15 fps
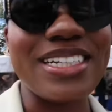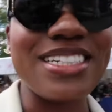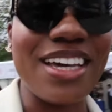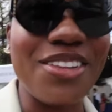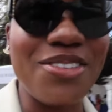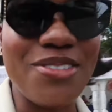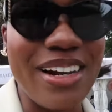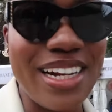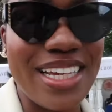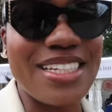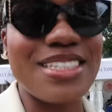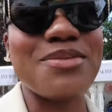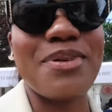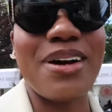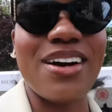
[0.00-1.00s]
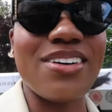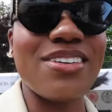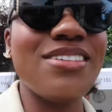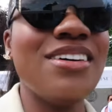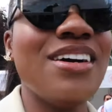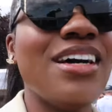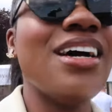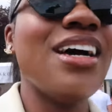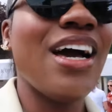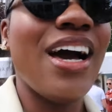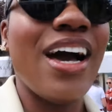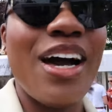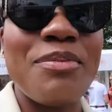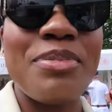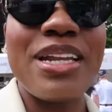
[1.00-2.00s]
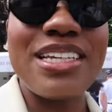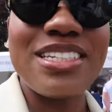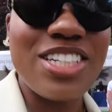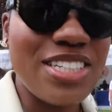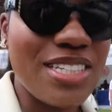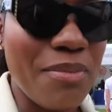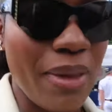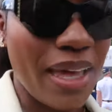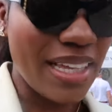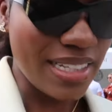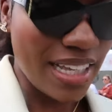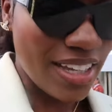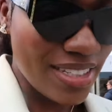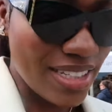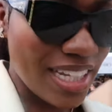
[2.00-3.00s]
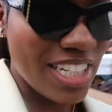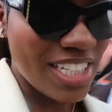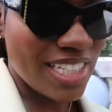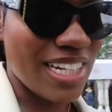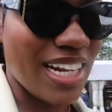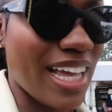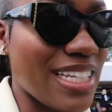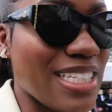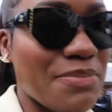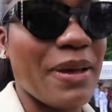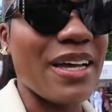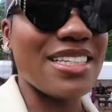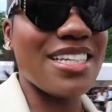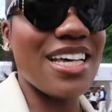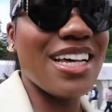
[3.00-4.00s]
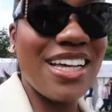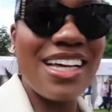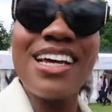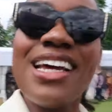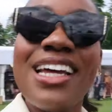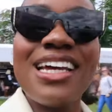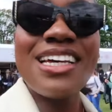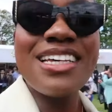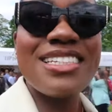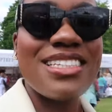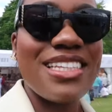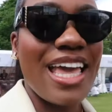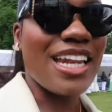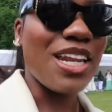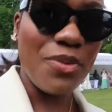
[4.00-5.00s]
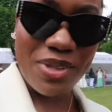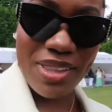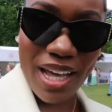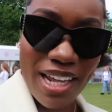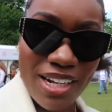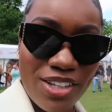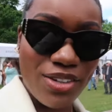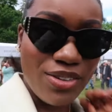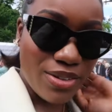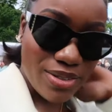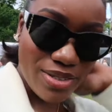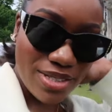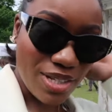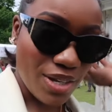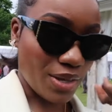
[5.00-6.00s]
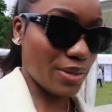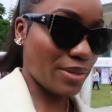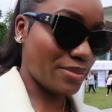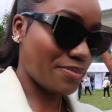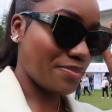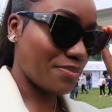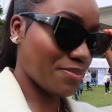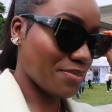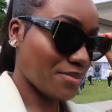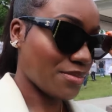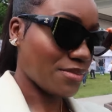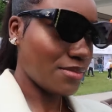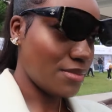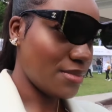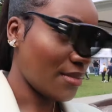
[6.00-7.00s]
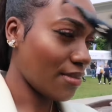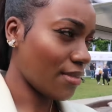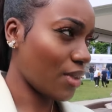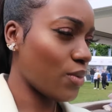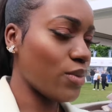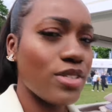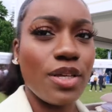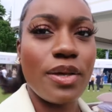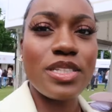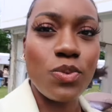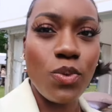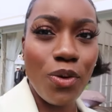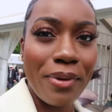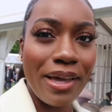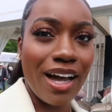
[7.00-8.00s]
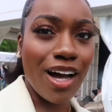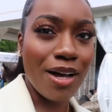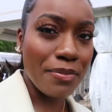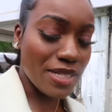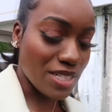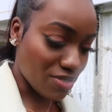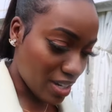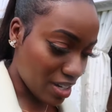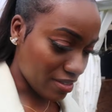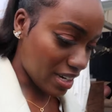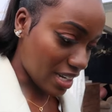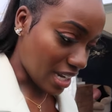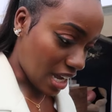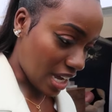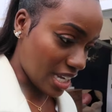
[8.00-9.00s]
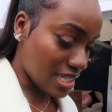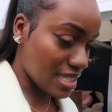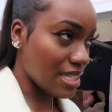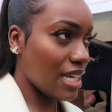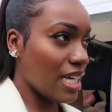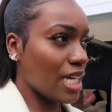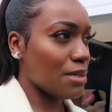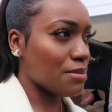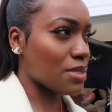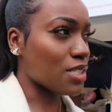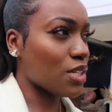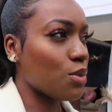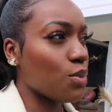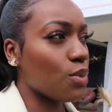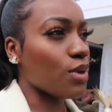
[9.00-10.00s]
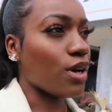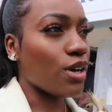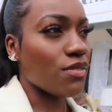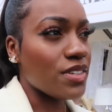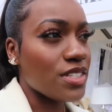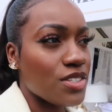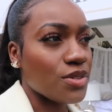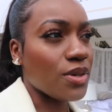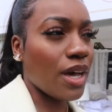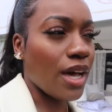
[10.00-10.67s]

each other already as well. But it's just amazing, because I just didn't expect to see anyone that I knew. So, also it's warming up, it's really, really nice. I'm just gonna walk over to